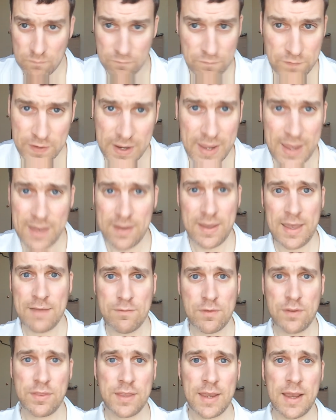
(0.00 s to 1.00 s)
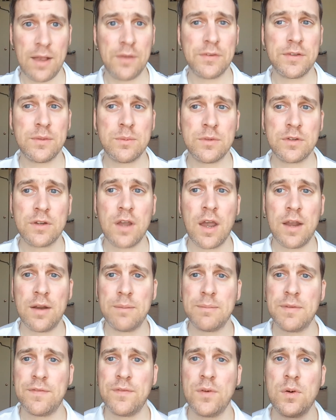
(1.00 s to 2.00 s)
forget everything else that was going
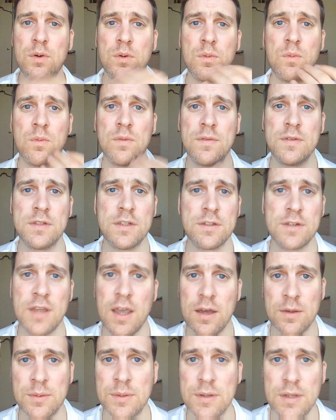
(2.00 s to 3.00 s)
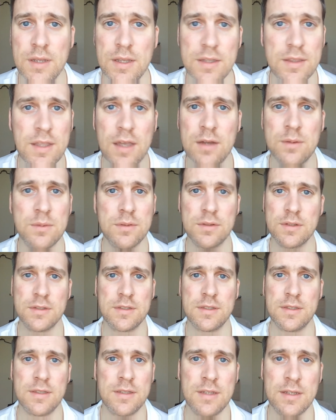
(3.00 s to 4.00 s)
on before. Just go. No.
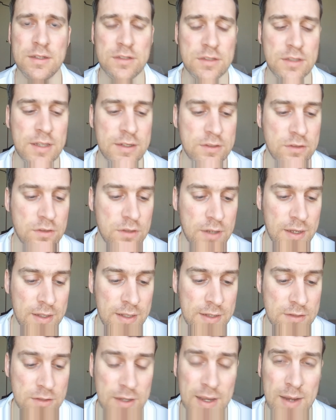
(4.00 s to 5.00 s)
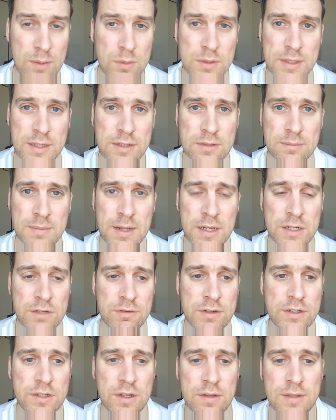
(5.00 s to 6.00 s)
That's not how a decent
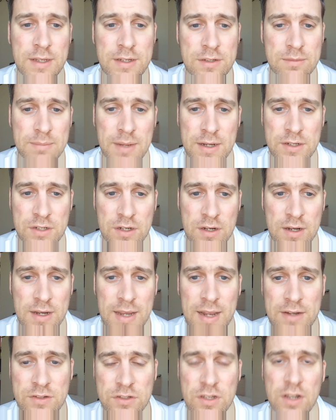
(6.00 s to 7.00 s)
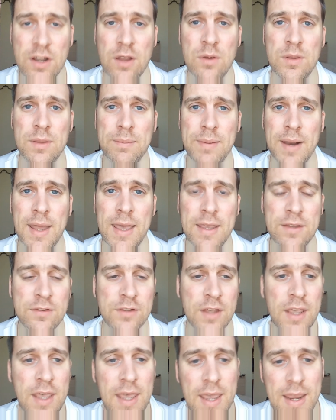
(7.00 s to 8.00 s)
manager is. A decent manager gets to know the players,